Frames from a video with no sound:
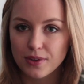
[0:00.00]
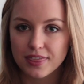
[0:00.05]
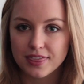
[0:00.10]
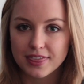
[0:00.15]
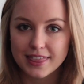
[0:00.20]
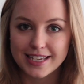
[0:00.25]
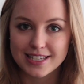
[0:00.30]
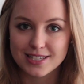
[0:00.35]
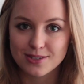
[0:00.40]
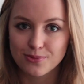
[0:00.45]

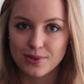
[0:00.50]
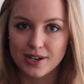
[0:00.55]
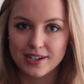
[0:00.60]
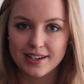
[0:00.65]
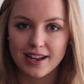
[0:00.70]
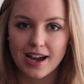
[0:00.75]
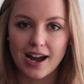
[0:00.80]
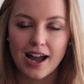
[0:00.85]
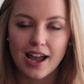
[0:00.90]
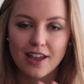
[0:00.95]
with this
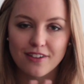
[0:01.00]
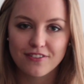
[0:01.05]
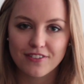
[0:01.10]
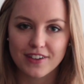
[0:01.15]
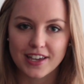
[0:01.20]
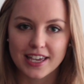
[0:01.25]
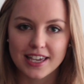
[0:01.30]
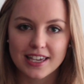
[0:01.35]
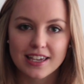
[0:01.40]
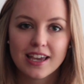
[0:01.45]
one that I
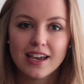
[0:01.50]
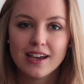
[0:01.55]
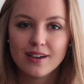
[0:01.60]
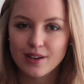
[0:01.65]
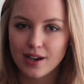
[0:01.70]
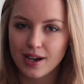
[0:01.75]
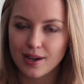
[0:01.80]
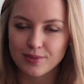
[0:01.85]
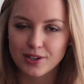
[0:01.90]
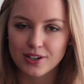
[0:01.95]
think
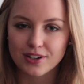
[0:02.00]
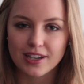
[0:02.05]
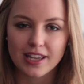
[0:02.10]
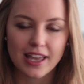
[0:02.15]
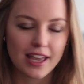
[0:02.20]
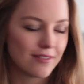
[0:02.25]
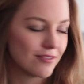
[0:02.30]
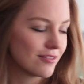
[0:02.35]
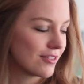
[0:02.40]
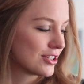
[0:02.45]
I'm gonna
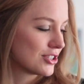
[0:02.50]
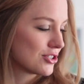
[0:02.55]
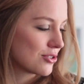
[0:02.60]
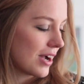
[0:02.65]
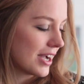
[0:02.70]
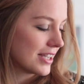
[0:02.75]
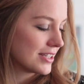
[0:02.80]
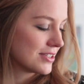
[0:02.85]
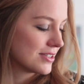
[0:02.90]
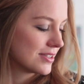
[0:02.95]
give a
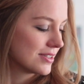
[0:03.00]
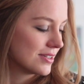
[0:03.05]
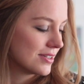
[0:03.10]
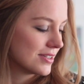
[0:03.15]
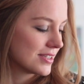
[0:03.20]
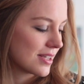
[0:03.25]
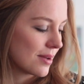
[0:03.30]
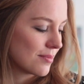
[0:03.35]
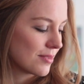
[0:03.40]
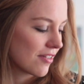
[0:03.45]
try
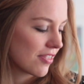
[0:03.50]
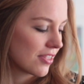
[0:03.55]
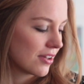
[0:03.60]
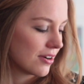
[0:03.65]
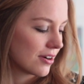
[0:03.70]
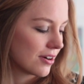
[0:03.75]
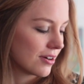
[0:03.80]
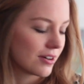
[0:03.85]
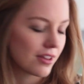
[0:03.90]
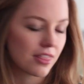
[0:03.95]
to some of
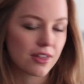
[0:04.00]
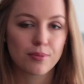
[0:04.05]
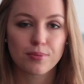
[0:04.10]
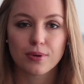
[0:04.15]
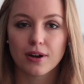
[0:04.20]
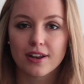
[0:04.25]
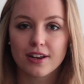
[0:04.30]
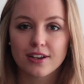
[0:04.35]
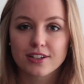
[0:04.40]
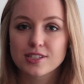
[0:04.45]
their other
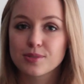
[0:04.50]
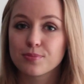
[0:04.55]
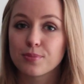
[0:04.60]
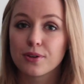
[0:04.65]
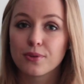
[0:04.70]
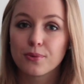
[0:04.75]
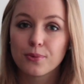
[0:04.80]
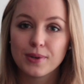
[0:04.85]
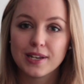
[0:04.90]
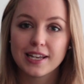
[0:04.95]
products
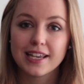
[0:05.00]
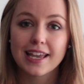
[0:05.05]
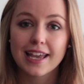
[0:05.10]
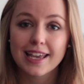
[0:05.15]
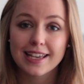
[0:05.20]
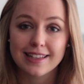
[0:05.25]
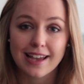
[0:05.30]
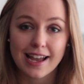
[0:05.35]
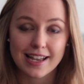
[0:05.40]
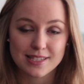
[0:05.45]
but
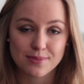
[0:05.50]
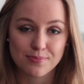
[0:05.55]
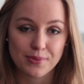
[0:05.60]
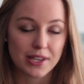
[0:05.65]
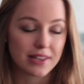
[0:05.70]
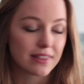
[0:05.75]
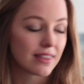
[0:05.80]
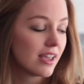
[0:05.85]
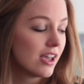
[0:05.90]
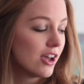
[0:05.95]
really it has
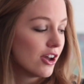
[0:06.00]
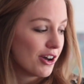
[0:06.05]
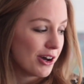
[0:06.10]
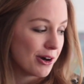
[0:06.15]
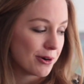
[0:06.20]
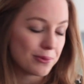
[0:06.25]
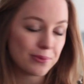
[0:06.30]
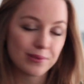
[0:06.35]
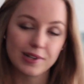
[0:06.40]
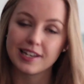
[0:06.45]
been
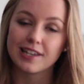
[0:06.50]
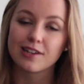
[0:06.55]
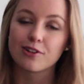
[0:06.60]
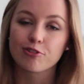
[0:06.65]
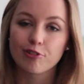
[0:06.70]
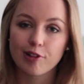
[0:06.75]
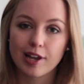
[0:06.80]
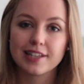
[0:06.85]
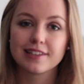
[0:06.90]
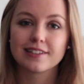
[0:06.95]
a really
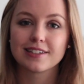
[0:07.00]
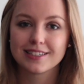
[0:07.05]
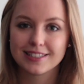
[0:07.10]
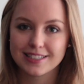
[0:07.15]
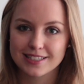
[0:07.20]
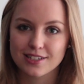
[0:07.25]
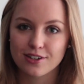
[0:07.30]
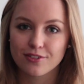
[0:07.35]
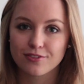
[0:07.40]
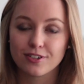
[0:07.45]
great
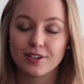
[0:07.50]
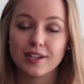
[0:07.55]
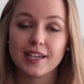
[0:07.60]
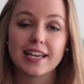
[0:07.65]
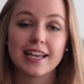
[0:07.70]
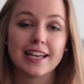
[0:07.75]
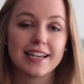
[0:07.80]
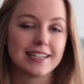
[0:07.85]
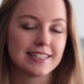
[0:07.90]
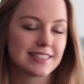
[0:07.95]

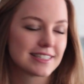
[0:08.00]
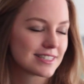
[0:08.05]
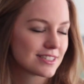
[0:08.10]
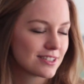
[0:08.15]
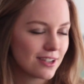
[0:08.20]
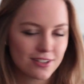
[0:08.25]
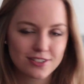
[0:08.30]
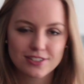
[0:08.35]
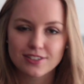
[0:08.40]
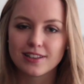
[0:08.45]
discovery and
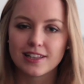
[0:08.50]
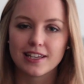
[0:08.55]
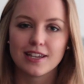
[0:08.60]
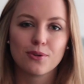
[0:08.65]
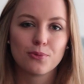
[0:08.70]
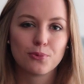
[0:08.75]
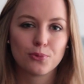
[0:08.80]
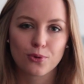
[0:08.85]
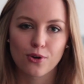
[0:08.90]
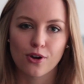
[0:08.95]
it's
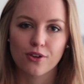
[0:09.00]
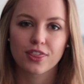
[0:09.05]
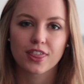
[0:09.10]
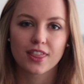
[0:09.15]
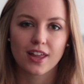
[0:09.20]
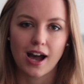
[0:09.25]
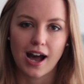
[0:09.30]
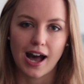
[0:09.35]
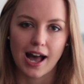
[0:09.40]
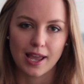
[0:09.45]
totally
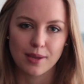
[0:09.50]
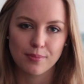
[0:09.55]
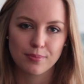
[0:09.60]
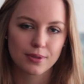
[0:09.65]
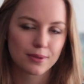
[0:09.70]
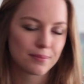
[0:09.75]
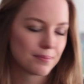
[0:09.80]
worth the hype.